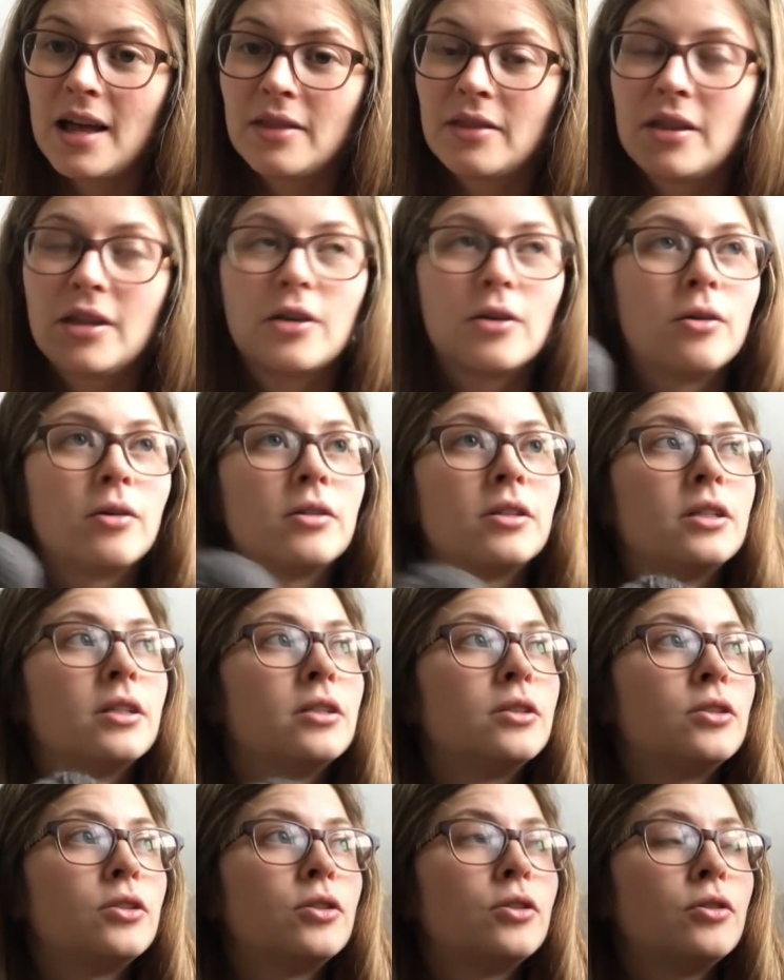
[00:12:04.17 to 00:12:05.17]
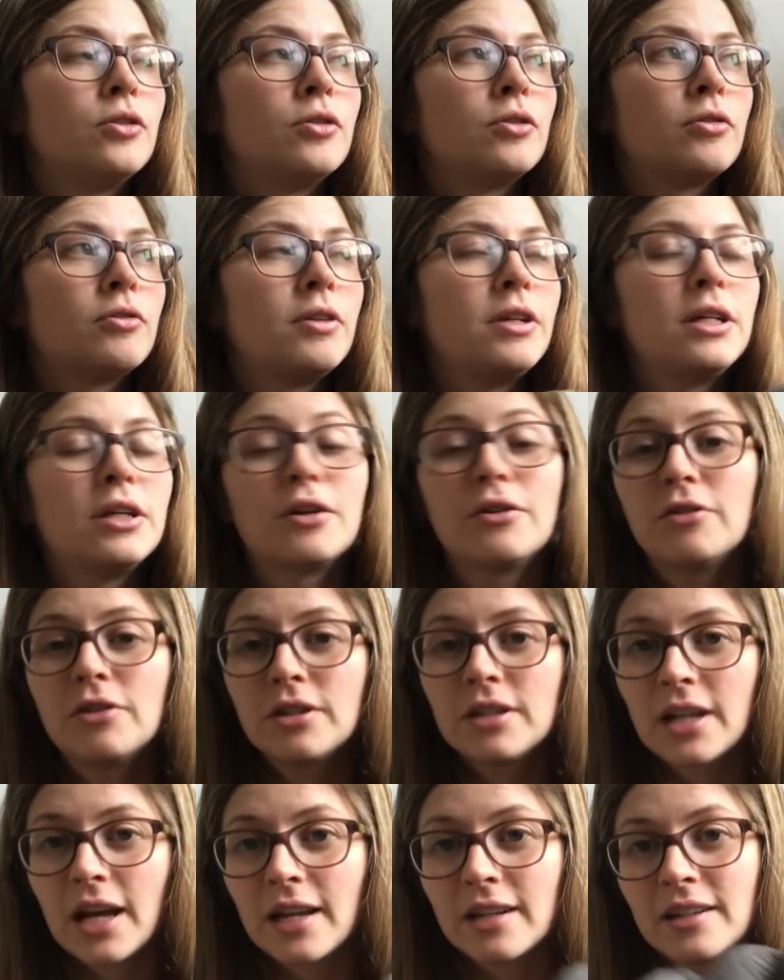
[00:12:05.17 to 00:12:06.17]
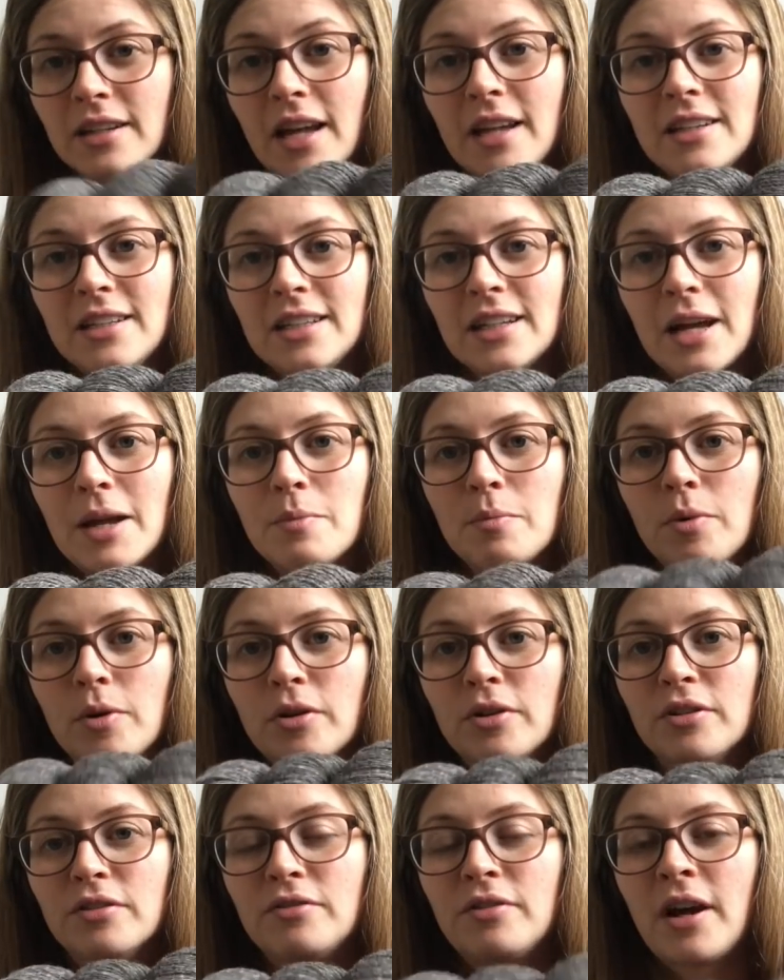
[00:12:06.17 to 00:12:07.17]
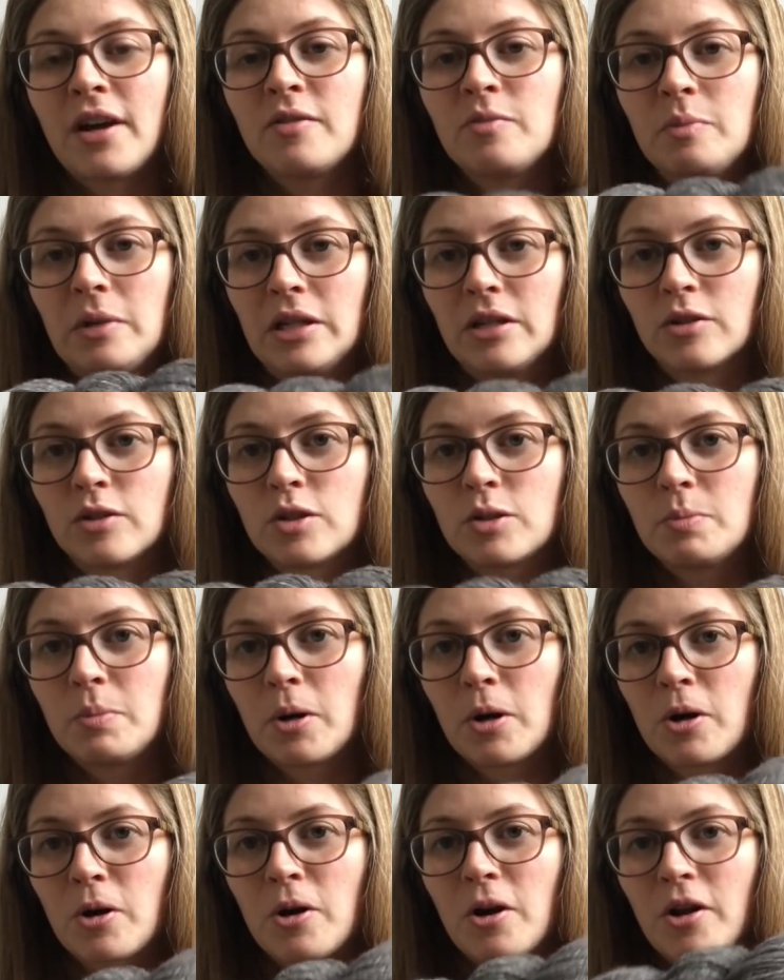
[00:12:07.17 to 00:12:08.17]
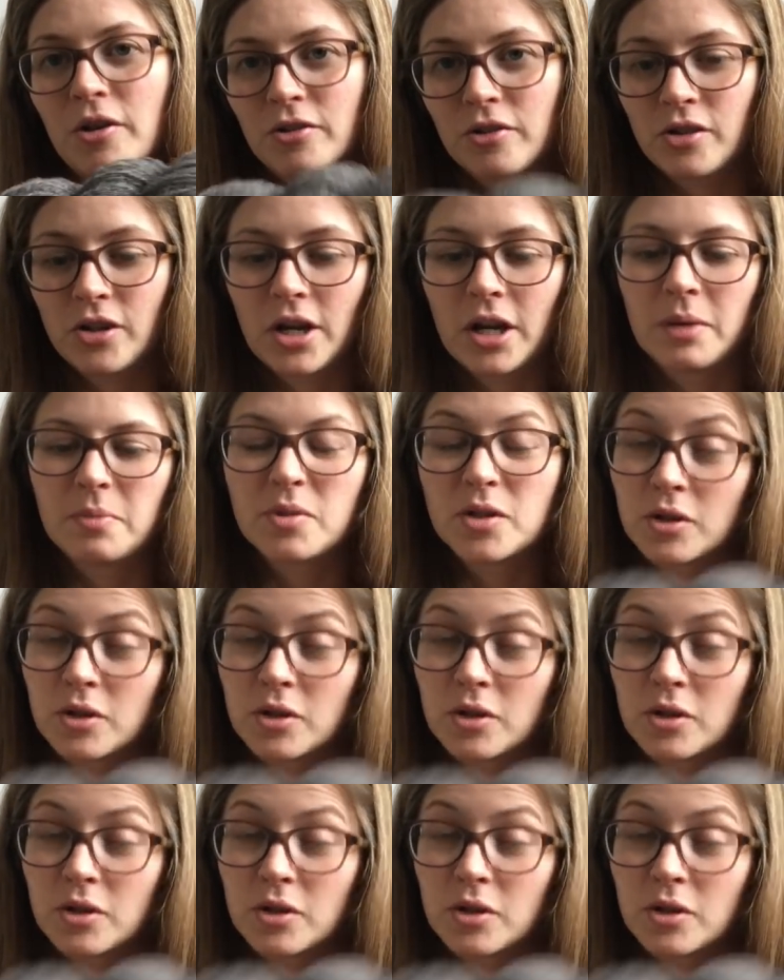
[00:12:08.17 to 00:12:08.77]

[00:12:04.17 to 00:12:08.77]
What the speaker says: and they got it to 399.5 meters per 100 grams,